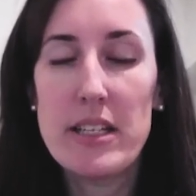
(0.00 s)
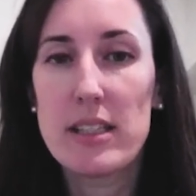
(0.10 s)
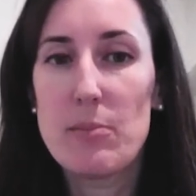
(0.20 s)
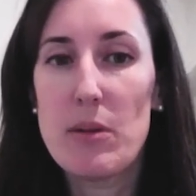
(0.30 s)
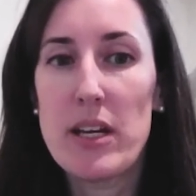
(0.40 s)

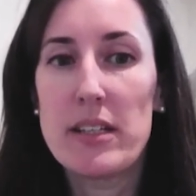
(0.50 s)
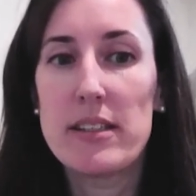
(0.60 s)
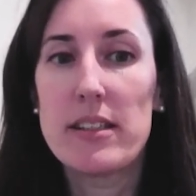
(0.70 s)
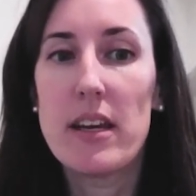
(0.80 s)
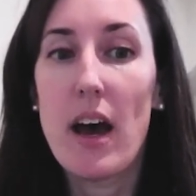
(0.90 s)

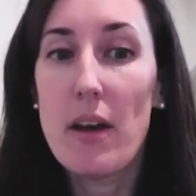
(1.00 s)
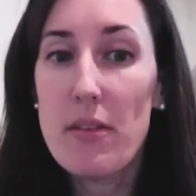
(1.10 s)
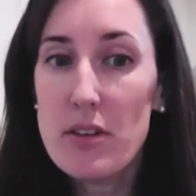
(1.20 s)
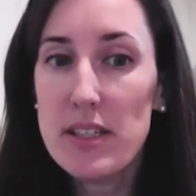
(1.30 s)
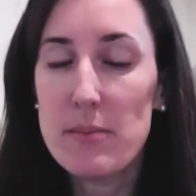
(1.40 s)
experience other
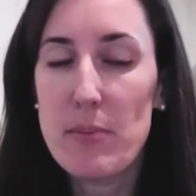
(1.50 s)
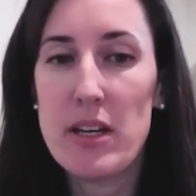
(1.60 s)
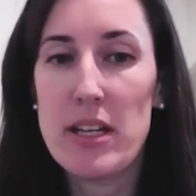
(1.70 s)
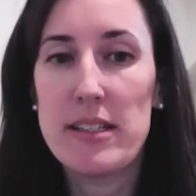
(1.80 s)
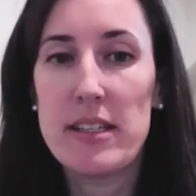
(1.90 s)

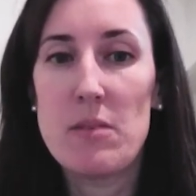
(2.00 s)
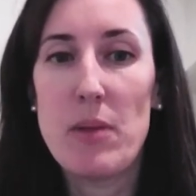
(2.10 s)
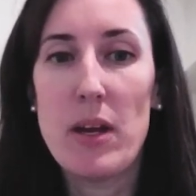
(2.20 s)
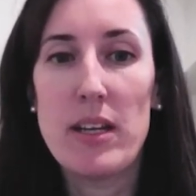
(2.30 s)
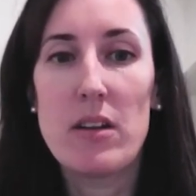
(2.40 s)
disparities in the
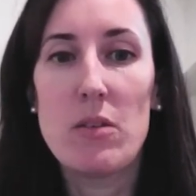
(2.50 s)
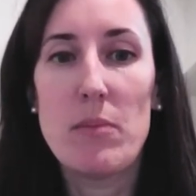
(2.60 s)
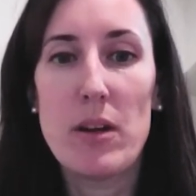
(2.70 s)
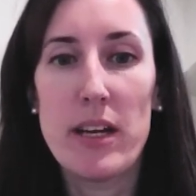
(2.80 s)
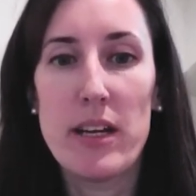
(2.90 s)
perinatal
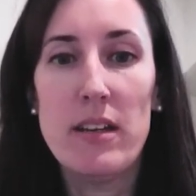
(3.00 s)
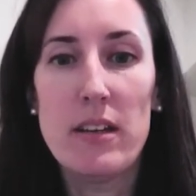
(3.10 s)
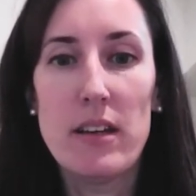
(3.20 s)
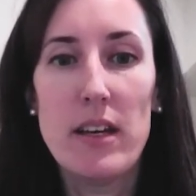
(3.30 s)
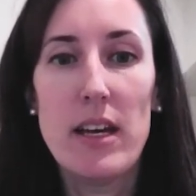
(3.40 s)
period,
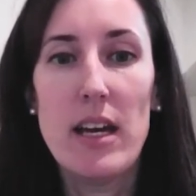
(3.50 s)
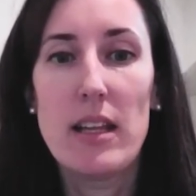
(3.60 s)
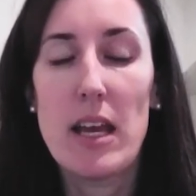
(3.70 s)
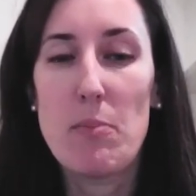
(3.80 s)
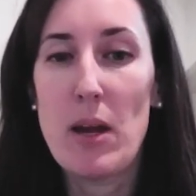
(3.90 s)

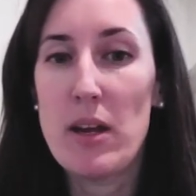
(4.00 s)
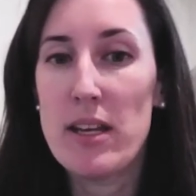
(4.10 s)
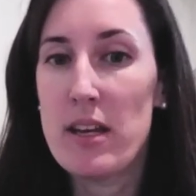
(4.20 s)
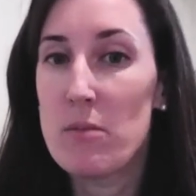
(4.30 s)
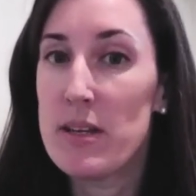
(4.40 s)
like
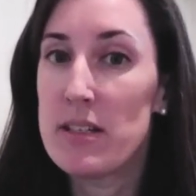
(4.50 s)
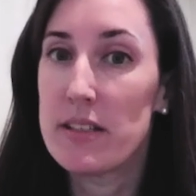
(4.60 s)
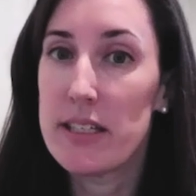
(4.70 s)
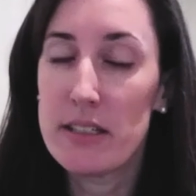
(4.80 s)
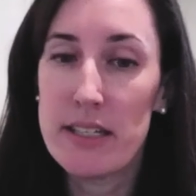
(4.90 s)
perinatal mental
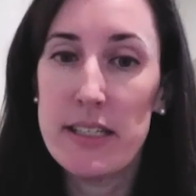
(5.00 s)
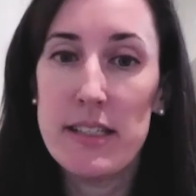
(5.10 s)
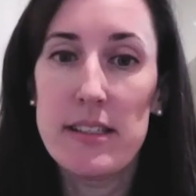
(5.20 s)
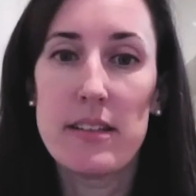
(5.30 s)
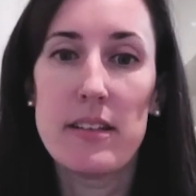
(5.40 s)
illness,
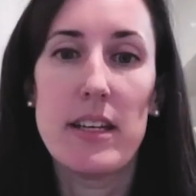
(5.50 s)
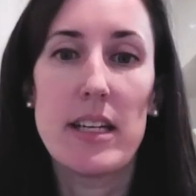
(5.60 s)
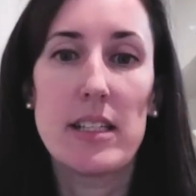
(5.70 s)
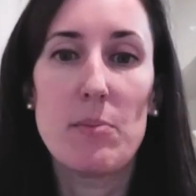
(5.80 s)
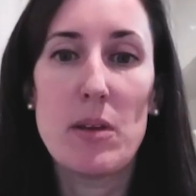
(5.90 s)

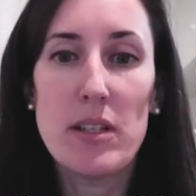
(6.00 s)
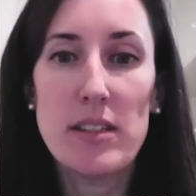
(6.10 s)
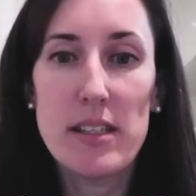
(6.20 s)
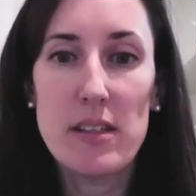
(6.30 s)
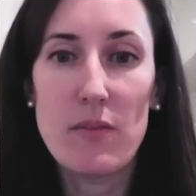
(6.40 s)

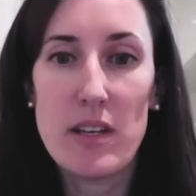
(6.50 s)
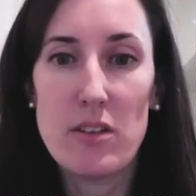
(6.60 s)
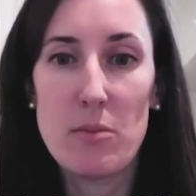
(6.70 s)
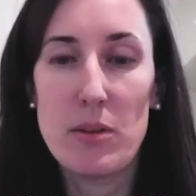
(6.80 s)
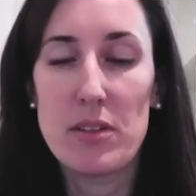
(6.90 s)
experiences of
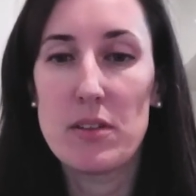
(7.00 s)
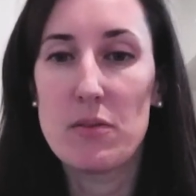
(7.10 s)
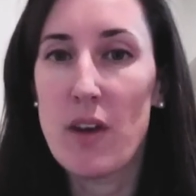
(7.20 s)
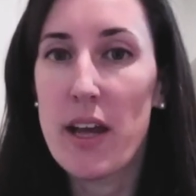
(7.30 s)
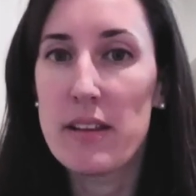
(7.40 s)
interpersonal
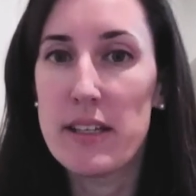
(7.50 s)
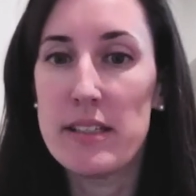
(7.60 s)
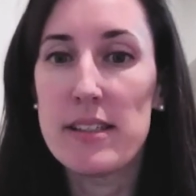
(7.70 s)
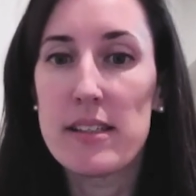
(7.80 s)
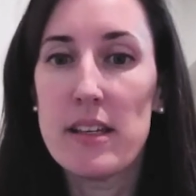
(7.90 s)

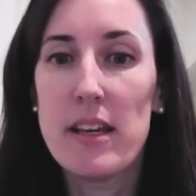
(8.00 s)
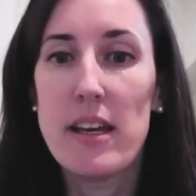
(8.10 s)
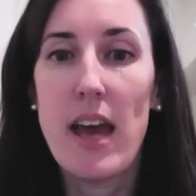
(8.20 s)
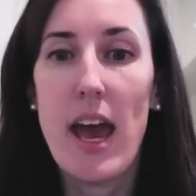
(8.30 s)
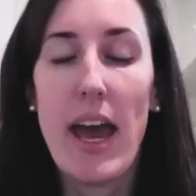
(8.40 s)
violence,
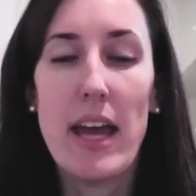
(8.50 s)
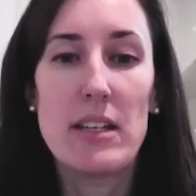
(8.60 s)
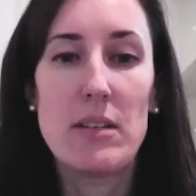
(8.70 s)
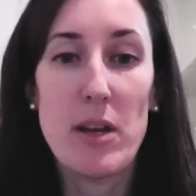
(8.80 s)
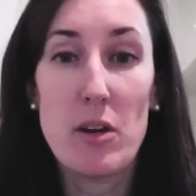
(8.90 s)

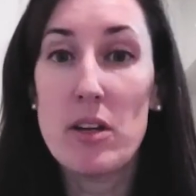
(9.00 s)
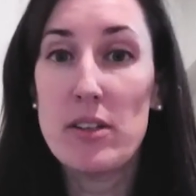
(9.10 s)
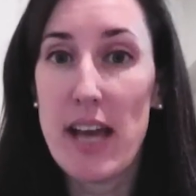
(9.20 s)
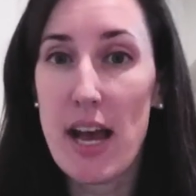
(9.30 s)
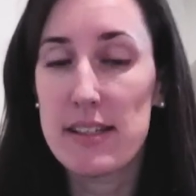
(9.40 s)
and barriers
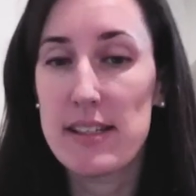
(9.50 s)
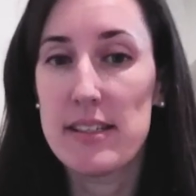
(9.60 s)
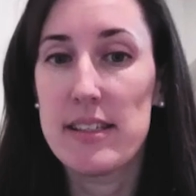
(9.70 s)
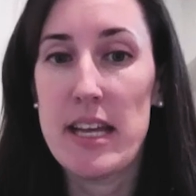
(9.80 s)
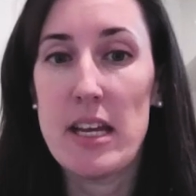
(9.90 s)

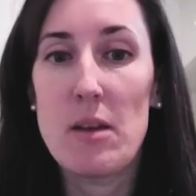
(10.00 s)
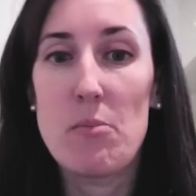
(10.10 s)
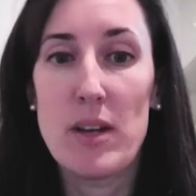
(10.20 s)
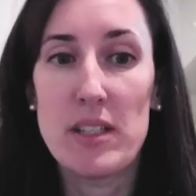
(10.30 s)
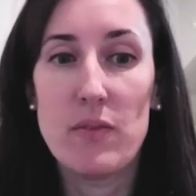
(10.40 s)
accessing
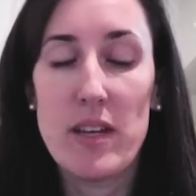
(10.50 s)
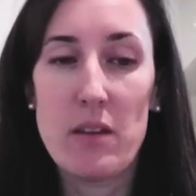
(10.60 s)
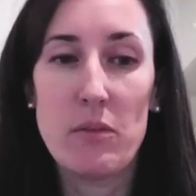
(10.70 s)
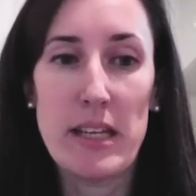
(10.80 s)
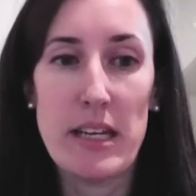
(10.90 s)

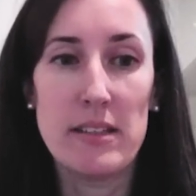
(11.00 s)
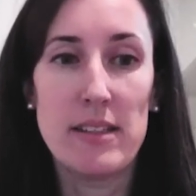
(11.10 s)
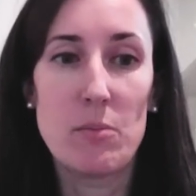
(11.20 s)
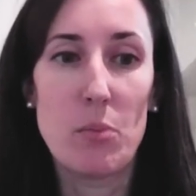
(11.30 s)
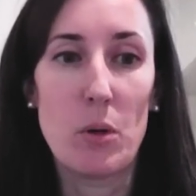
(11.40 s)
breastfeeding-related
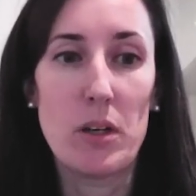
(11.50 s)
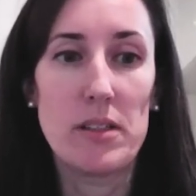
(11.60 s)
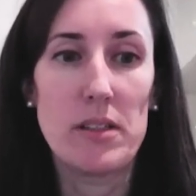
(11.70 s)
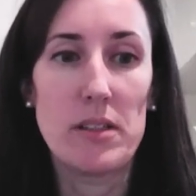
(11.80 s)
supports.